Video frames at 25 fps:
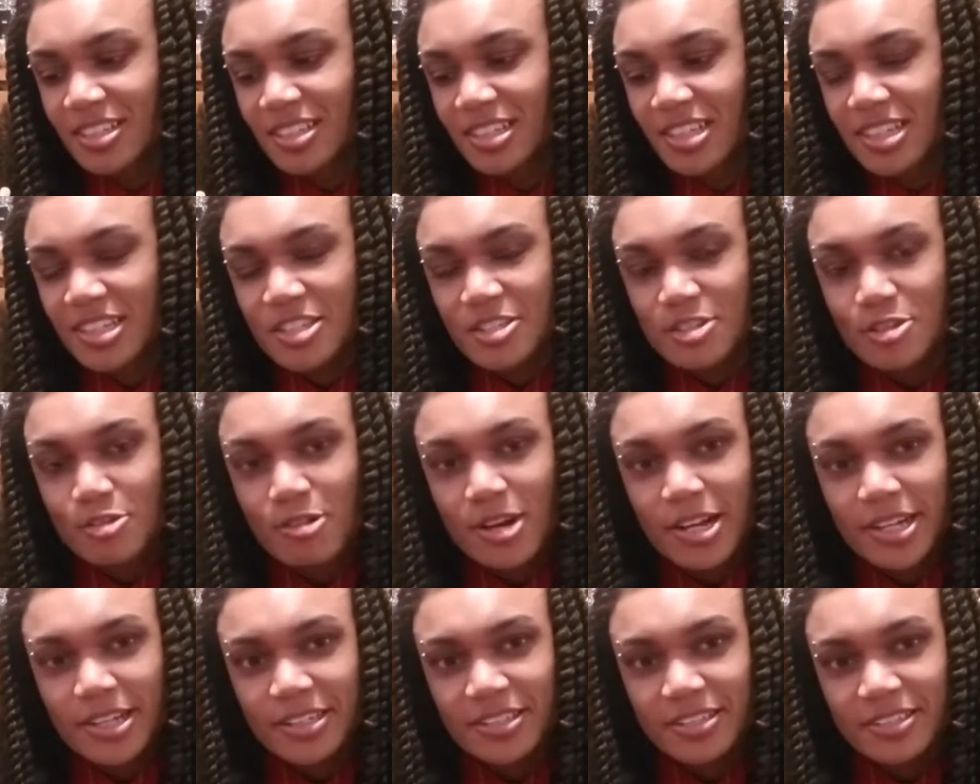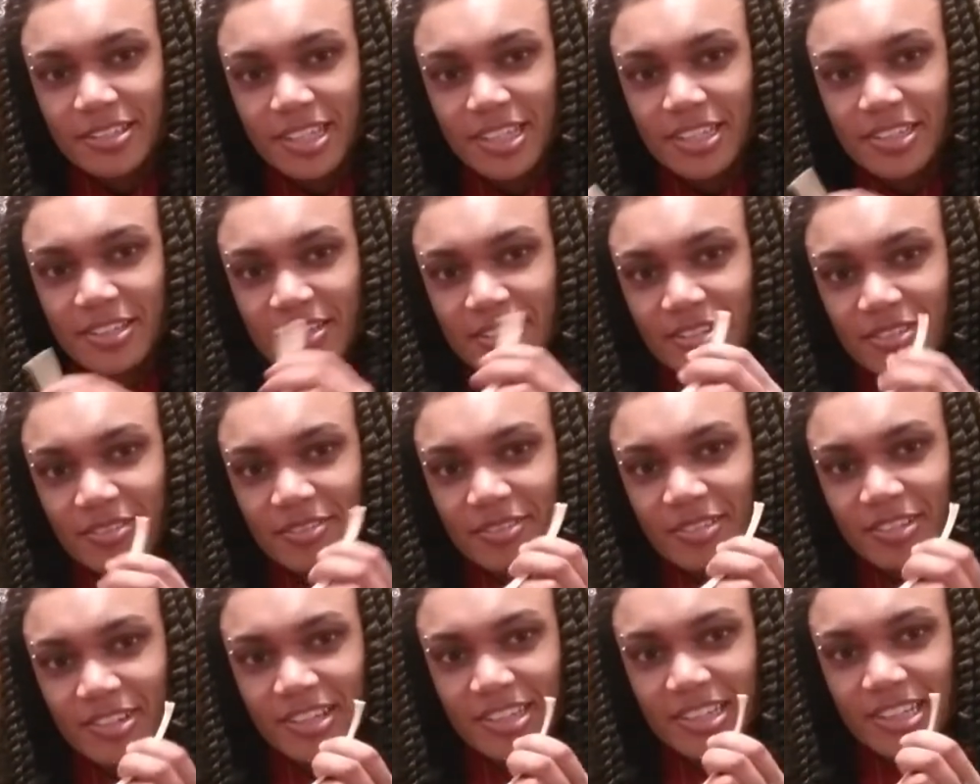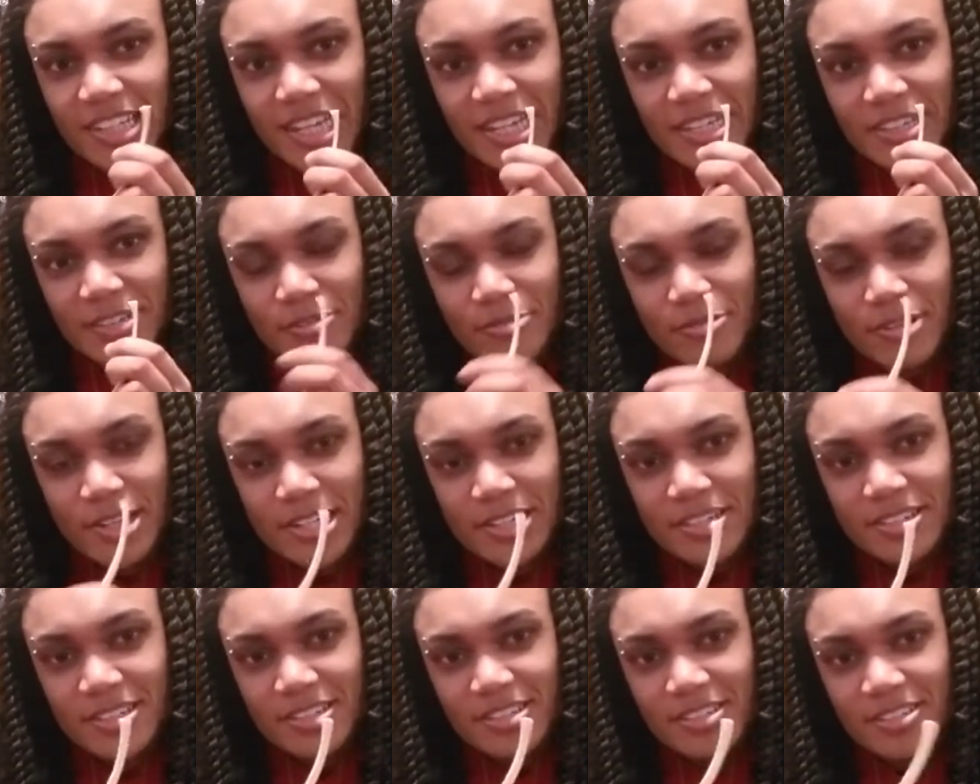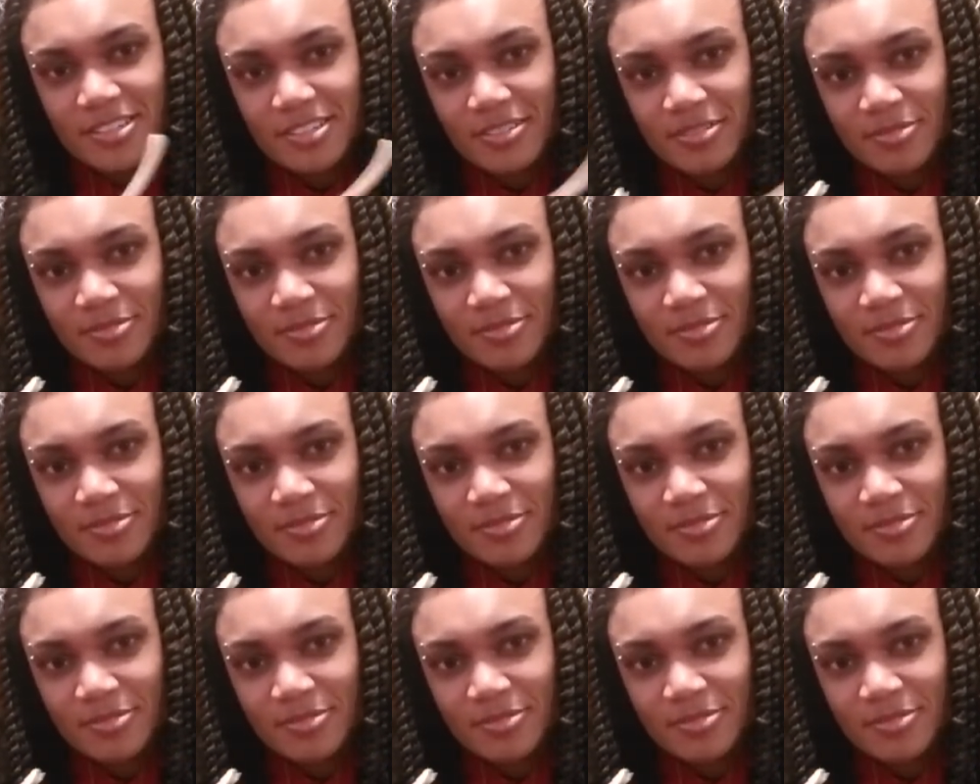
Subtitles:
It's quite like lightweight.